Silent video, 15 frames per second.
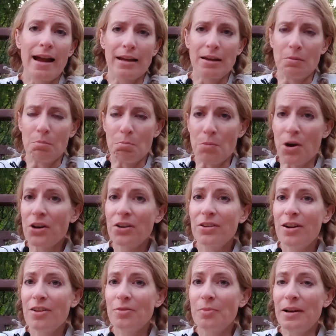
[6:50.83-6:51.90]
I can mark
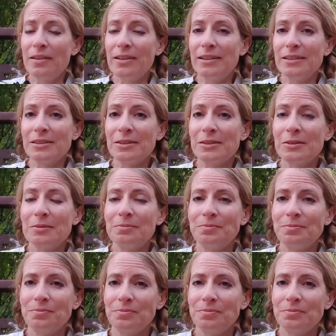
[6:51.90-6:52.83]
it off my list?